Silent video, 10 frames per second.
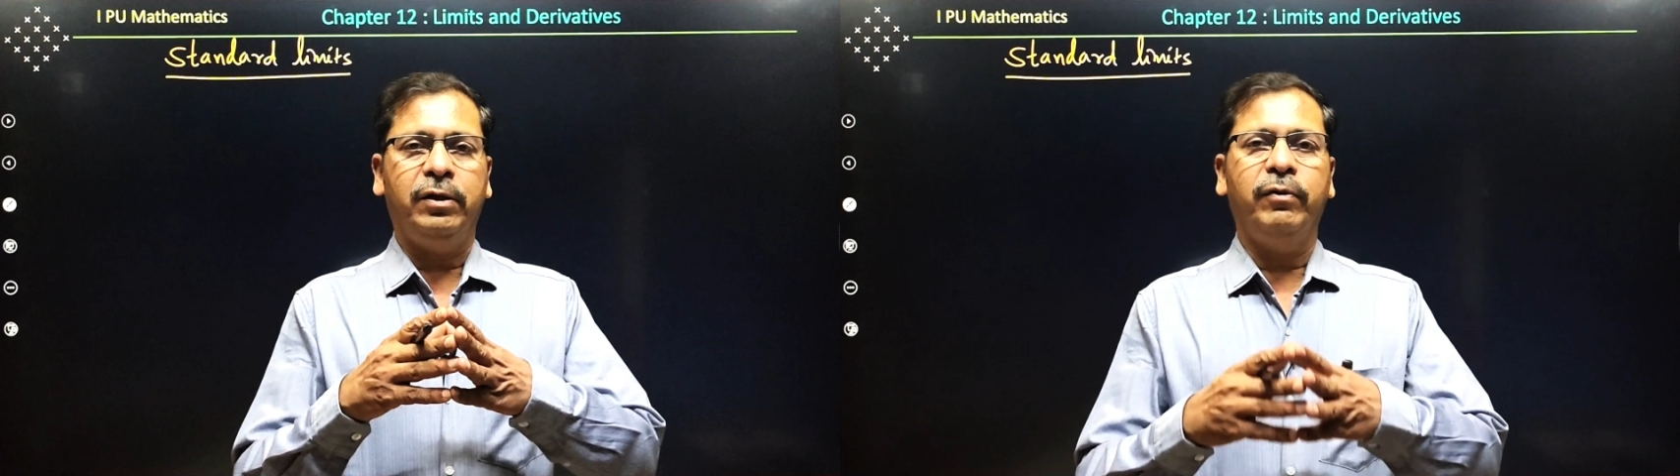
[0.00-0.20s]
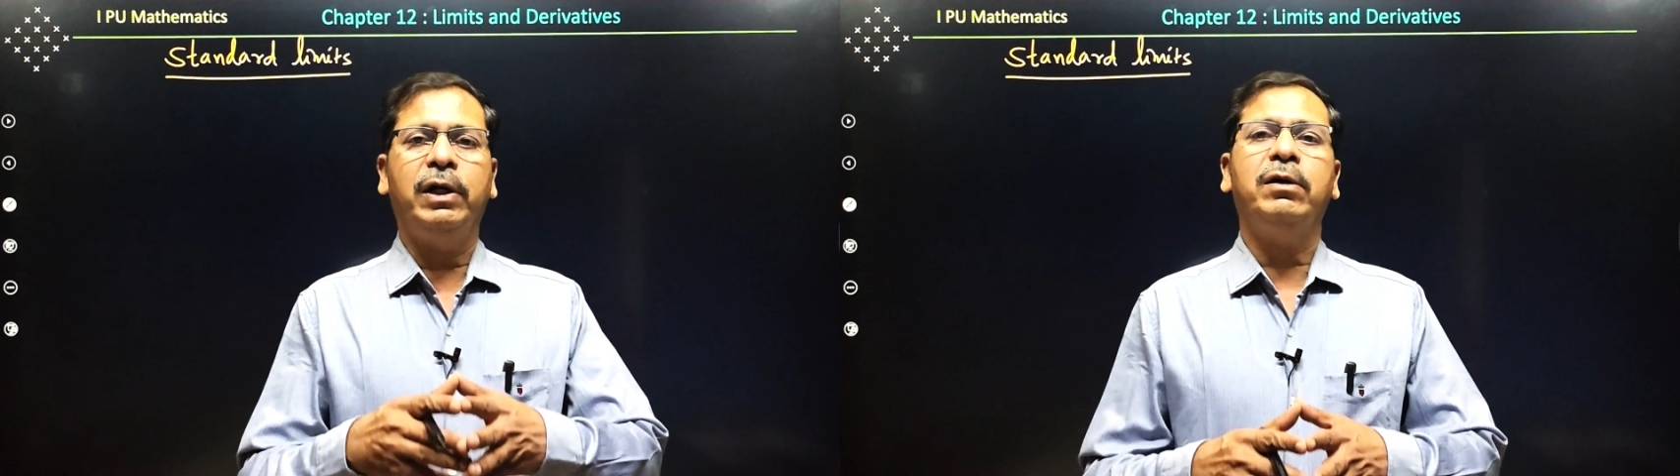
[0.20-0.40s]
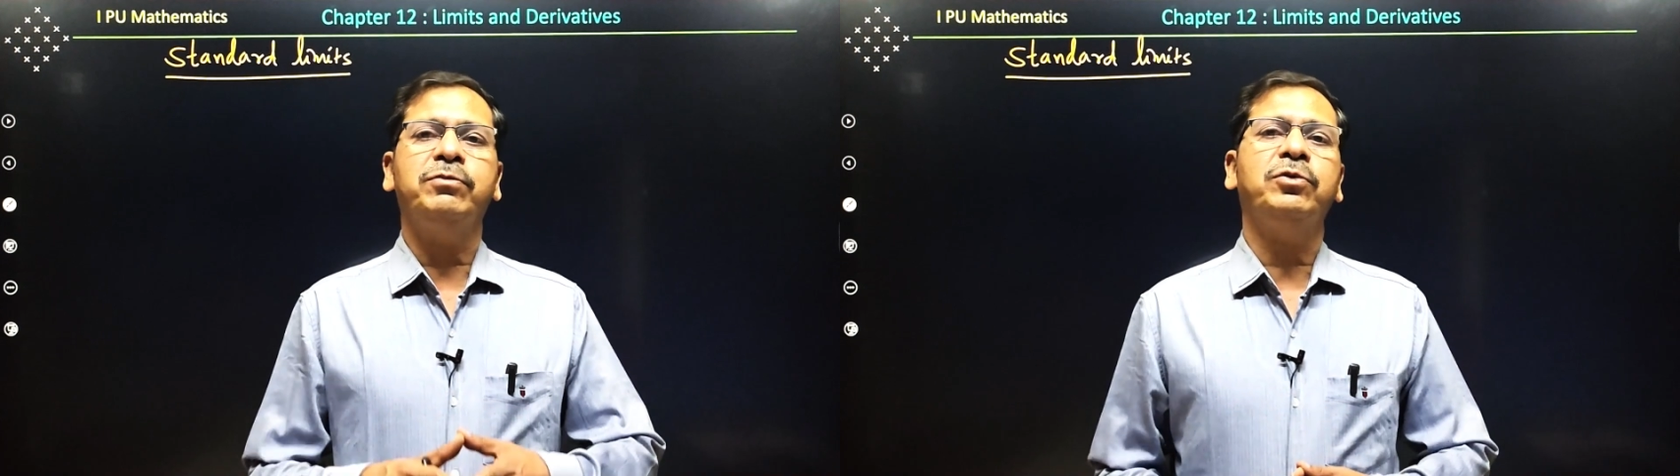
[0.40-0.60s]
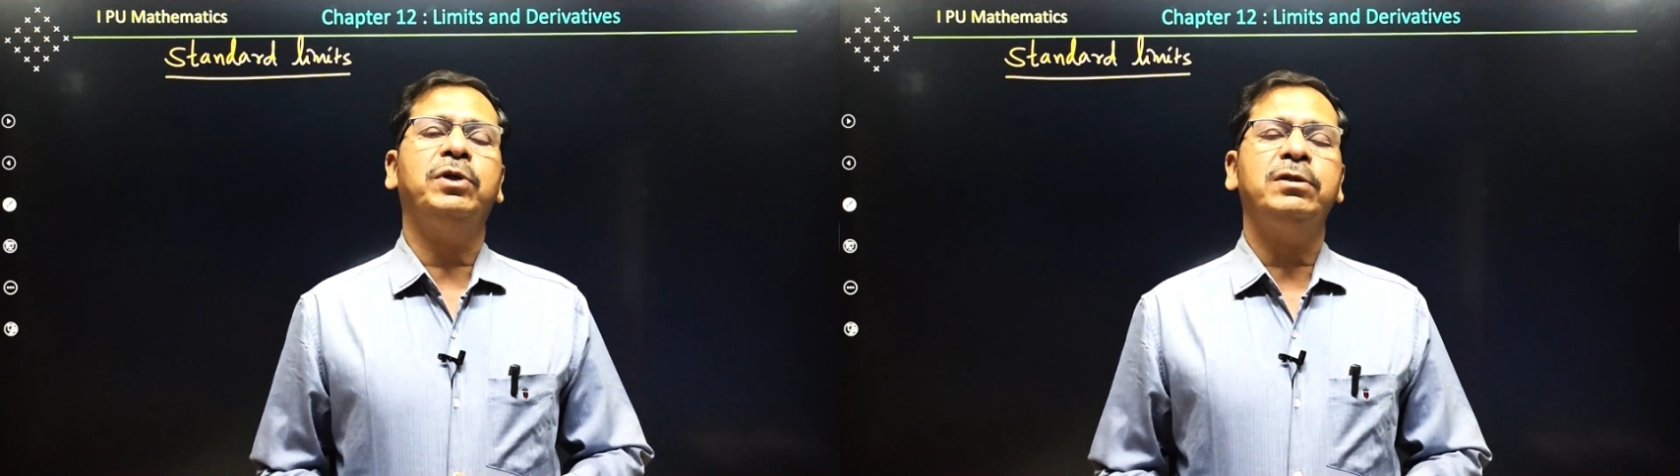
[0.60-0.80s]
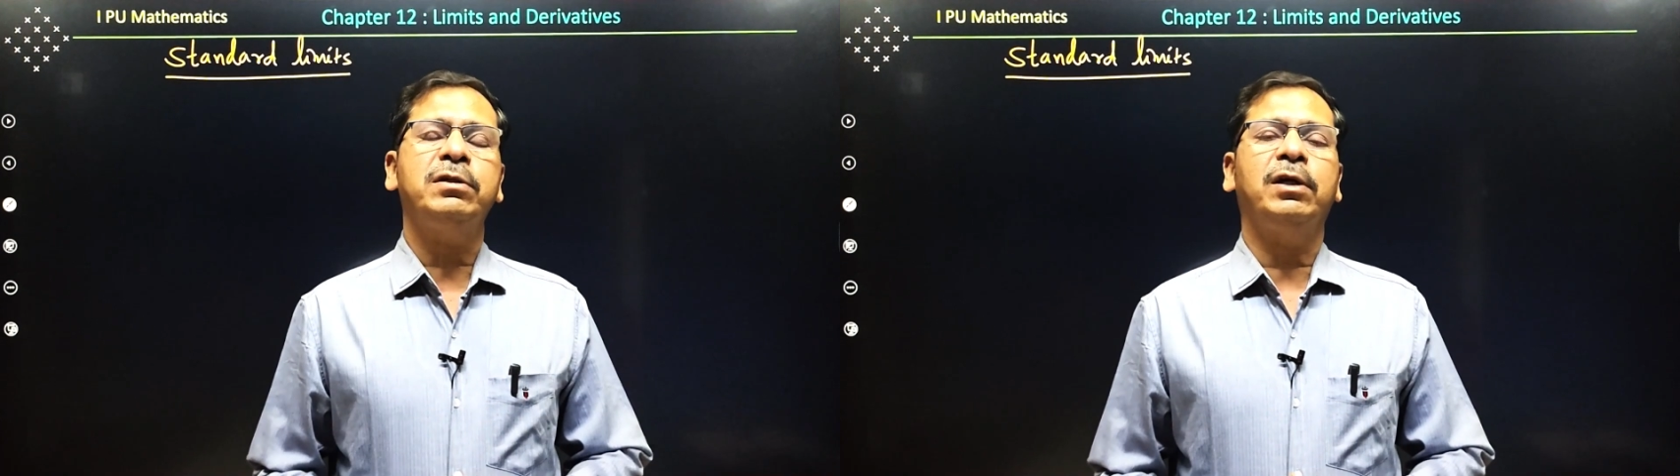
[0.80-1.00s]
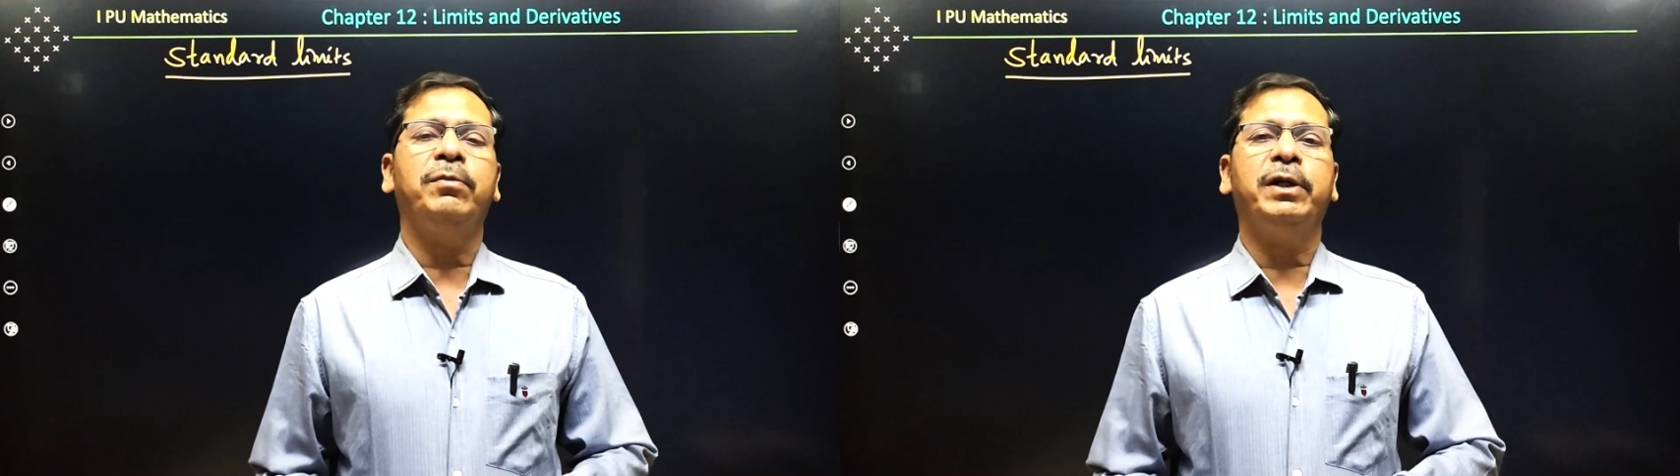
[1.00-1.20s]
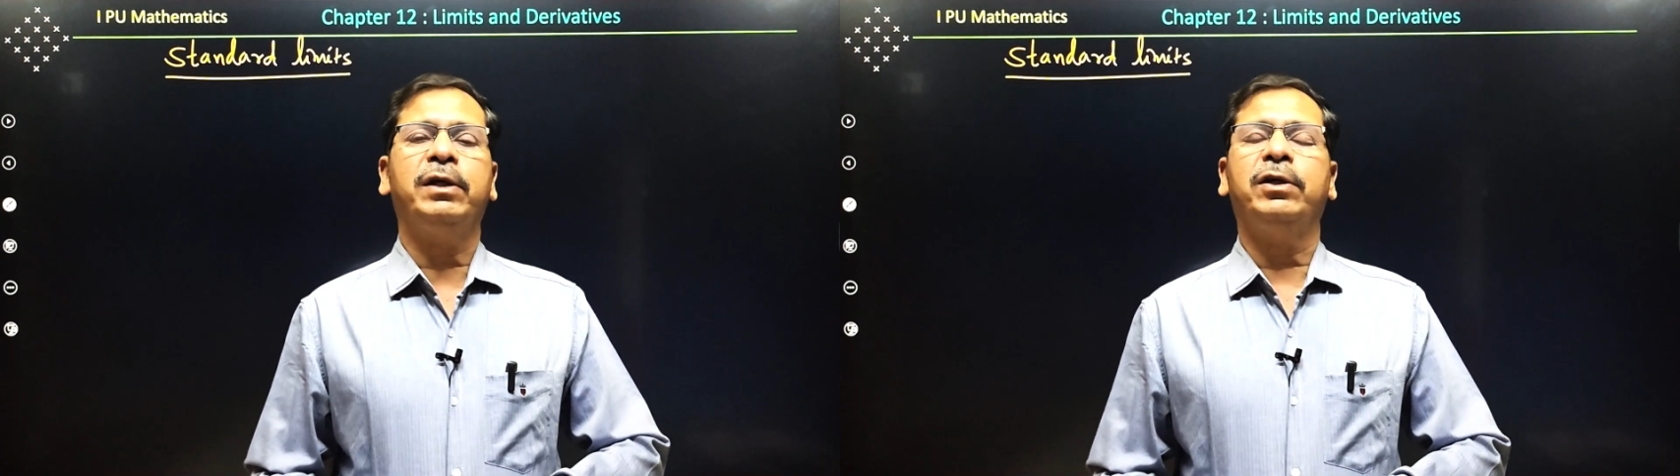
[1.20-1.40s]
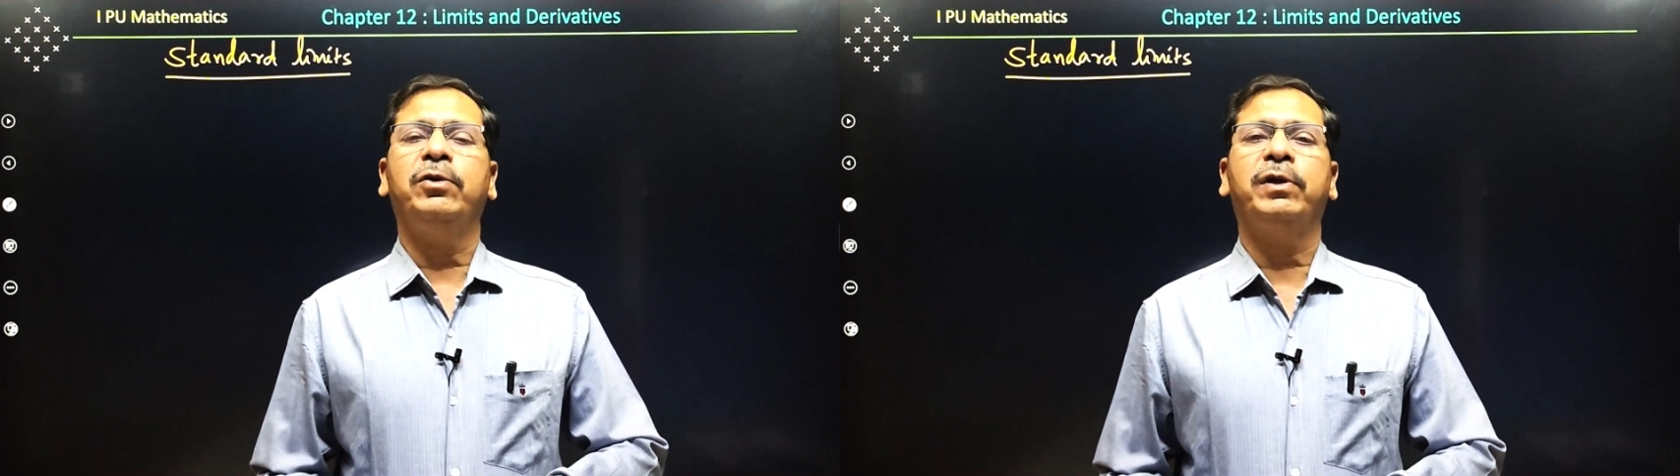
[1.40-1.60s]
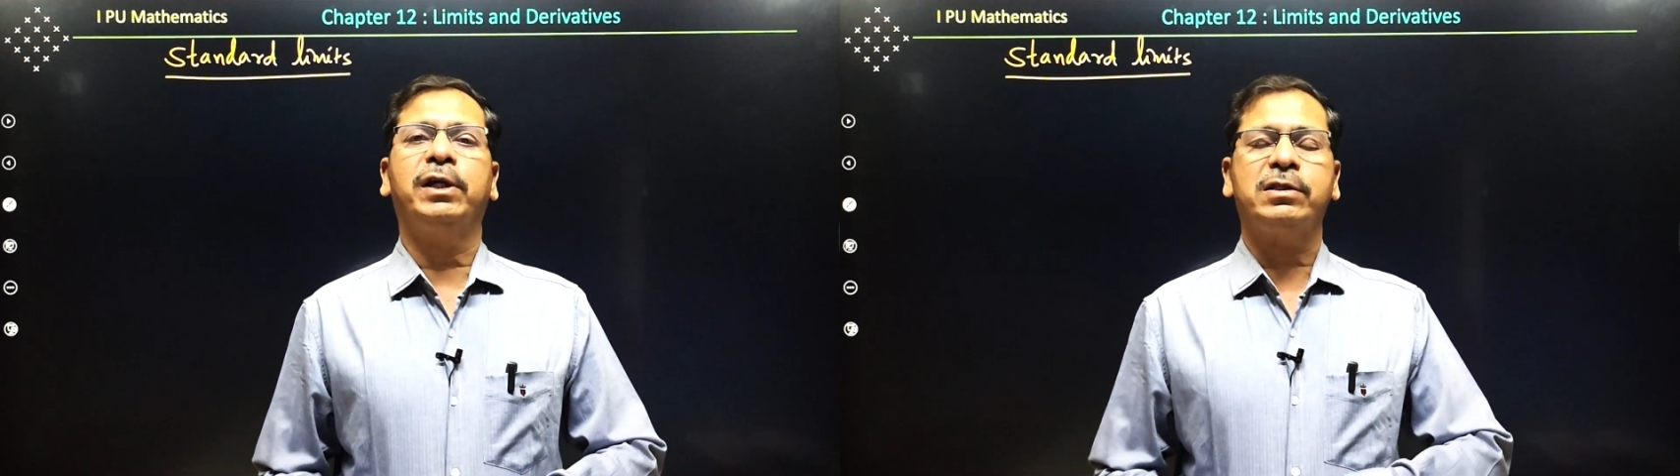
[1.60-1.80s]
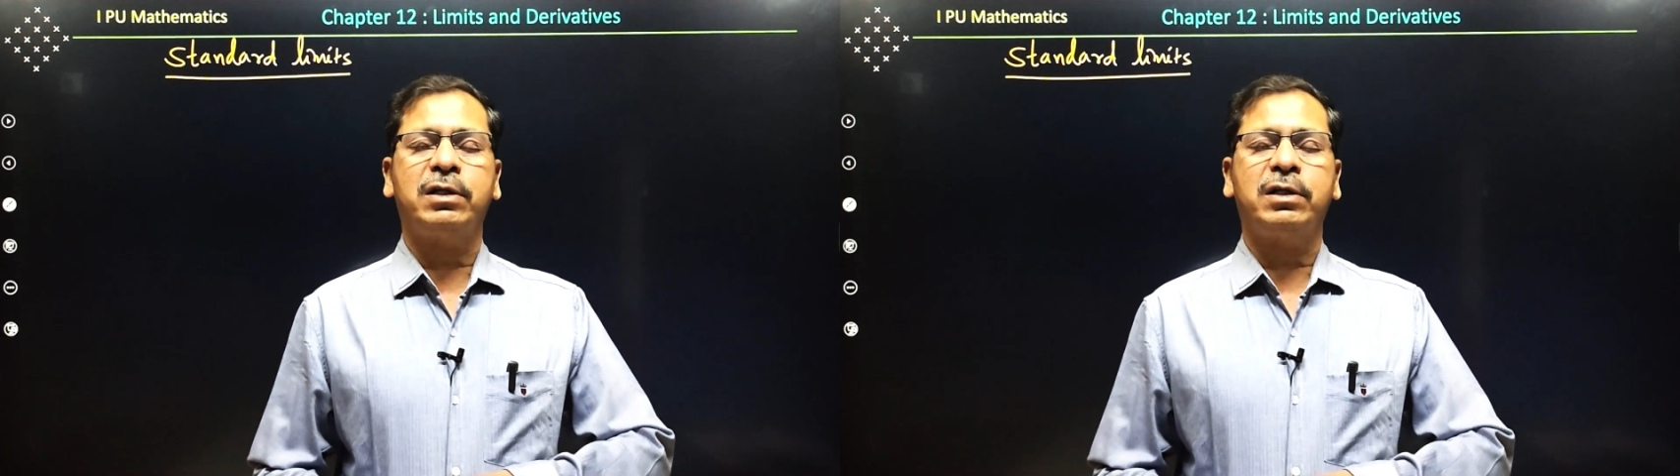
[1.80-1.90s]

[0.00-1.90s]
Welcome students, let me continue our next